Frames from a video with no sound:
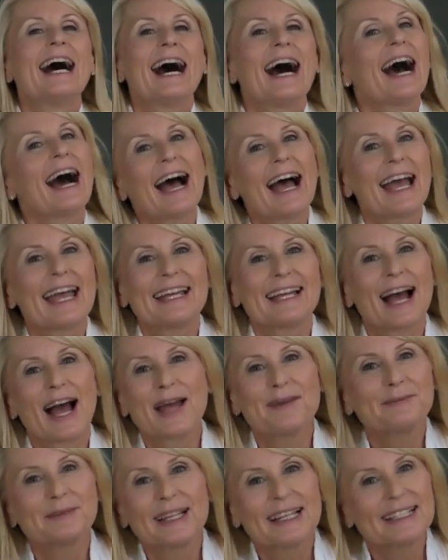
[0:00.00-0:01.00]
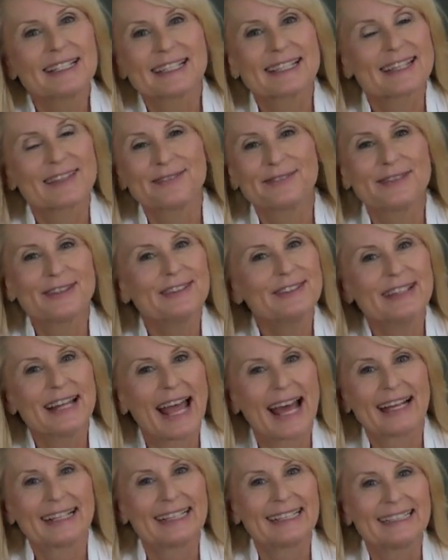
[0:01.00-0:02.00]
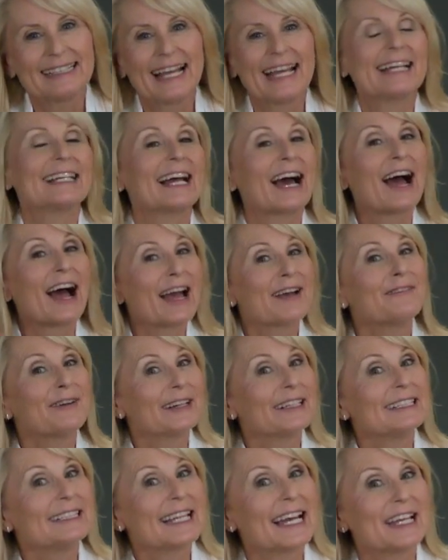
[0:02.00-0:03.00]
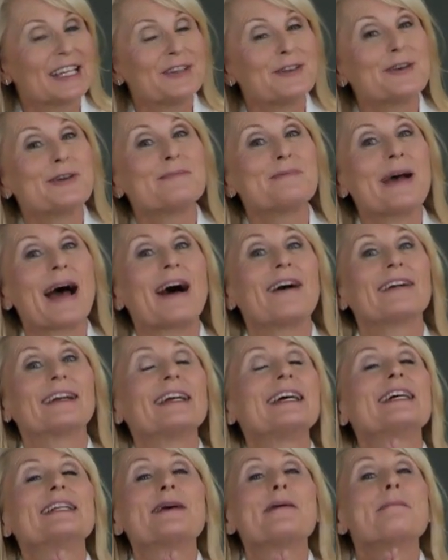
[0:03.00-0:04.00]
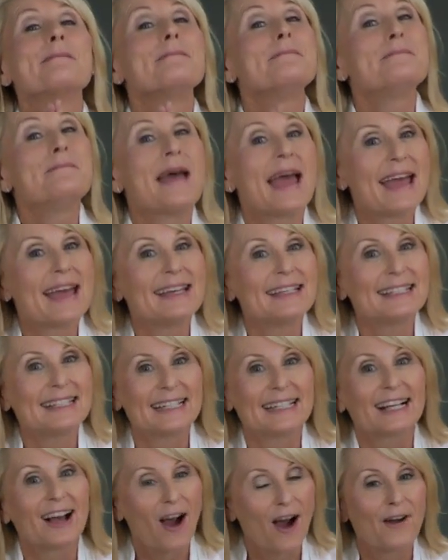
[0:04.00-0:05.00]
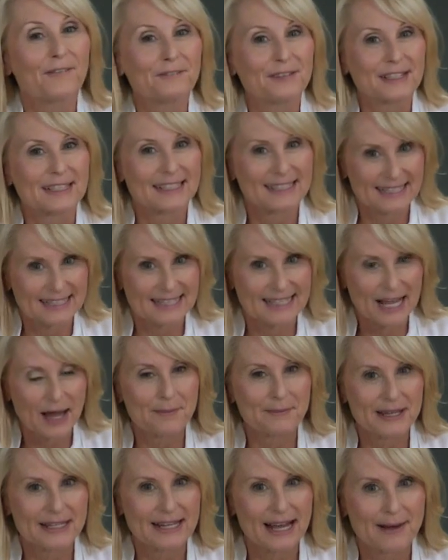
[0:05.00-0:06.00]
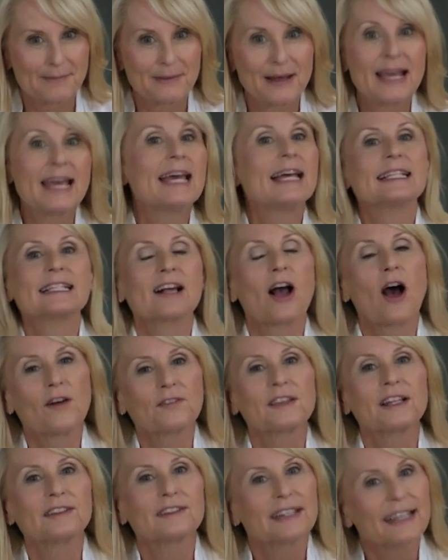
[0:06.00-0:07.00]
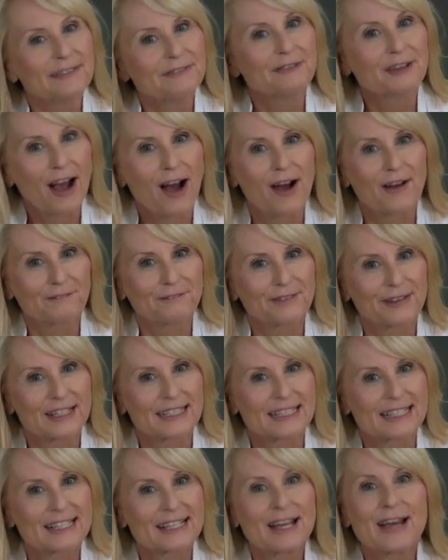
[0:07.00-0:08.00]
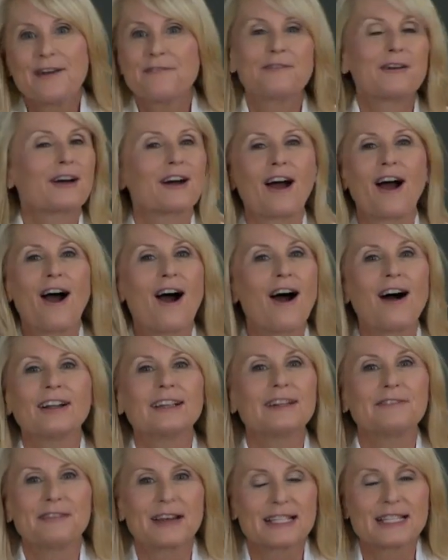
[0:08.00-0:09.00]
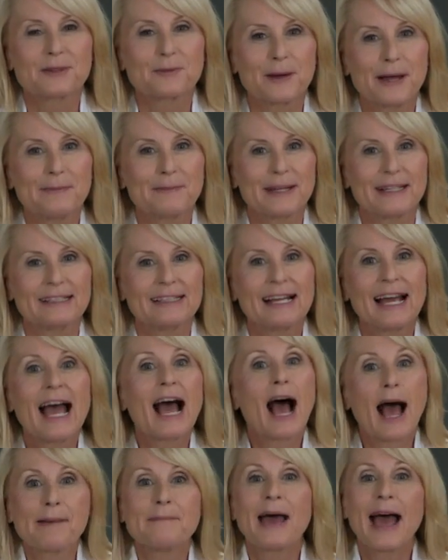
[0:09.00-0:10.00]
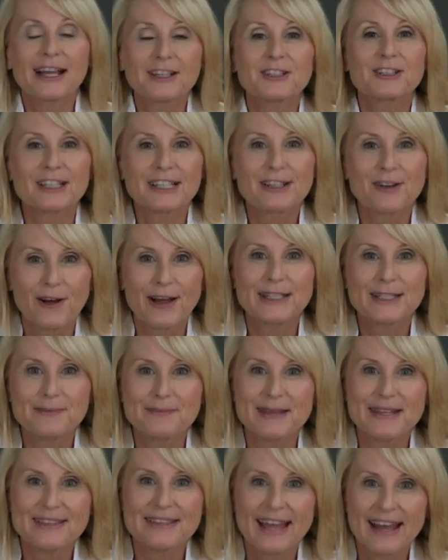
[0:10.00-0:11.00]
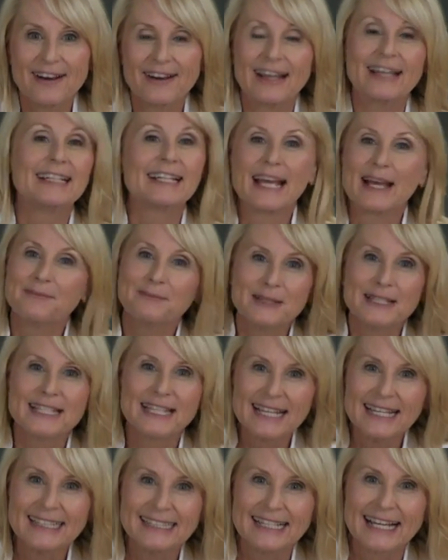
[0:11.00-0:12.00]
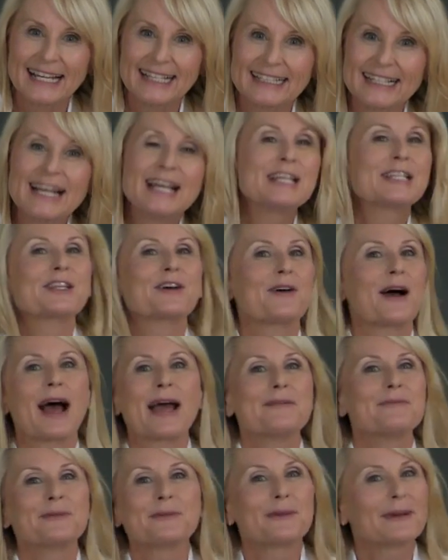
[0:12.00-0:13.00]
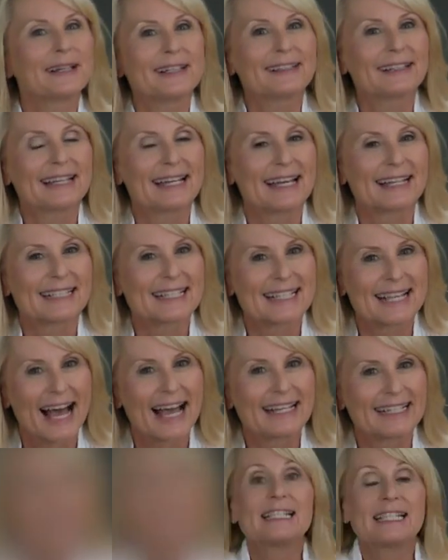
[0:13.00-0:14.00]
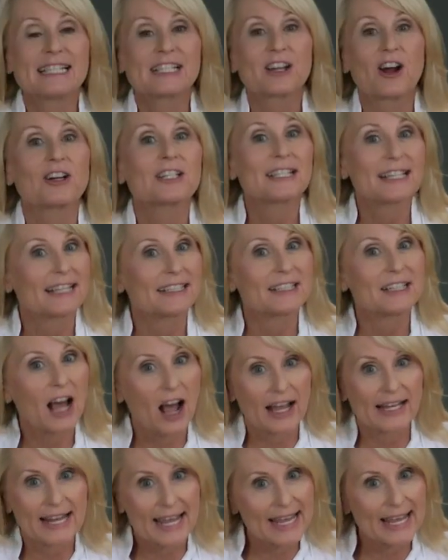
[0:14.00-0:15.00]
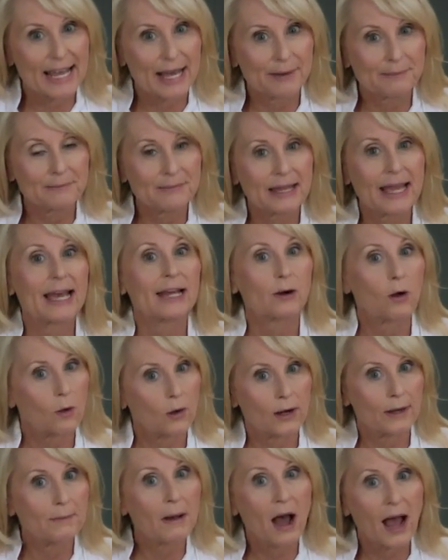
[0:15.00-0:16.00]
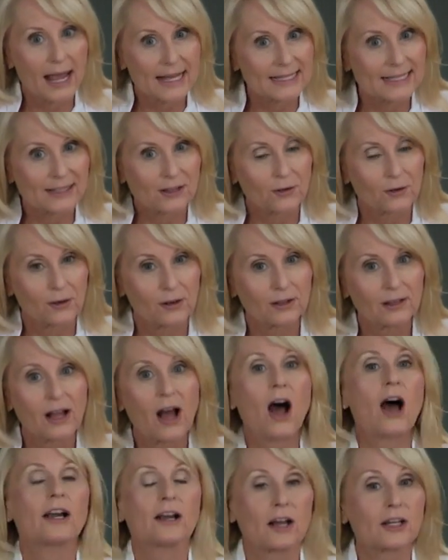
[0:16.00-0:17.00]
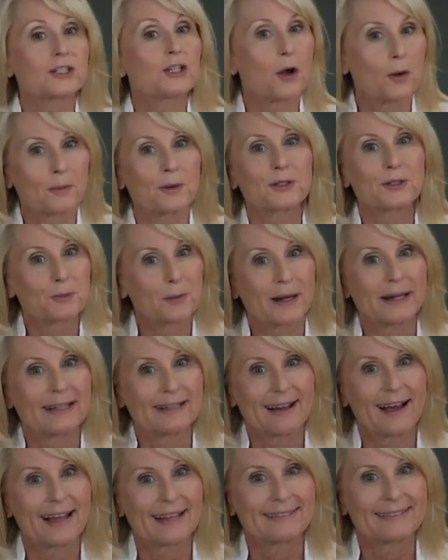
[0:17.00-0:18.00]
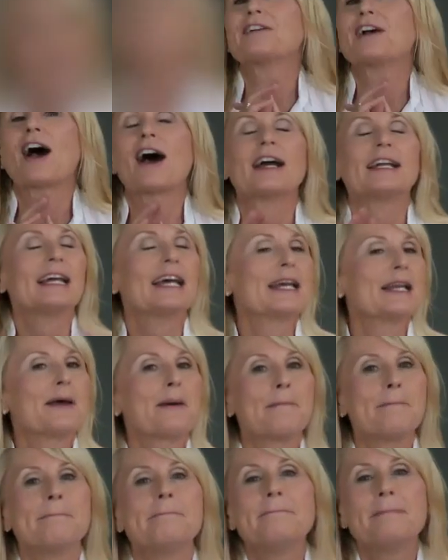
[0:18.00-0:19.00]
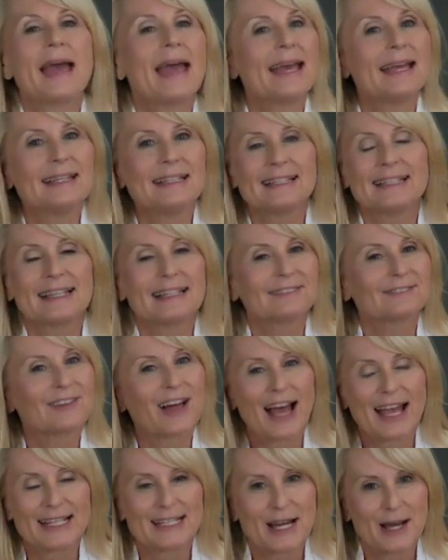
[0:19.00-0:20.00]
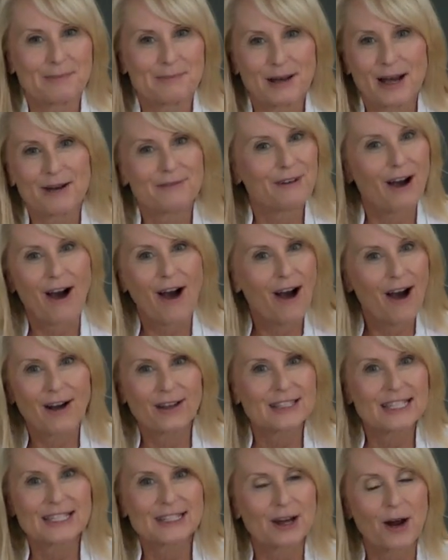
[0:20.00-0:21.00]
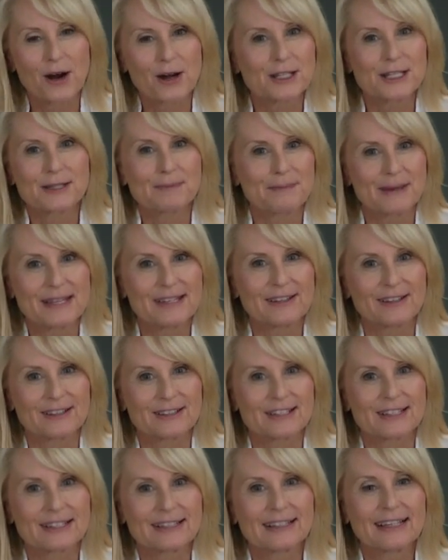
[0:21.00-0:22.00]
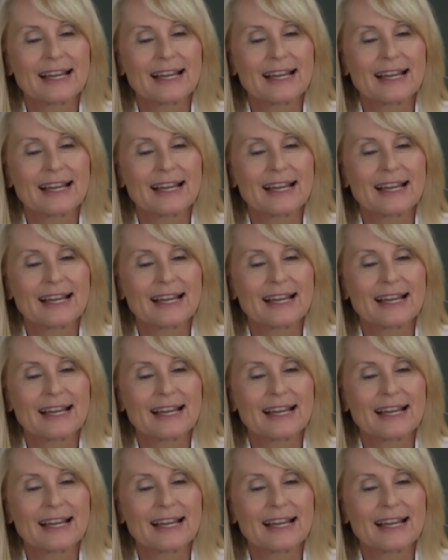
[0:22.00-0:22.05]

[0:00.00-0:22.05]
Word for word: Hi, I'm Liz, the food nanny, and I want to tell you about an amazing conference that's coming up. It's called the Lift Conference for all of us women. I'm actually going to be there and emceeing it, so I'm really excited. It starts at 9 a.m. at Orem High School on October 29th. They've got an amazing lineup of all-star speakers,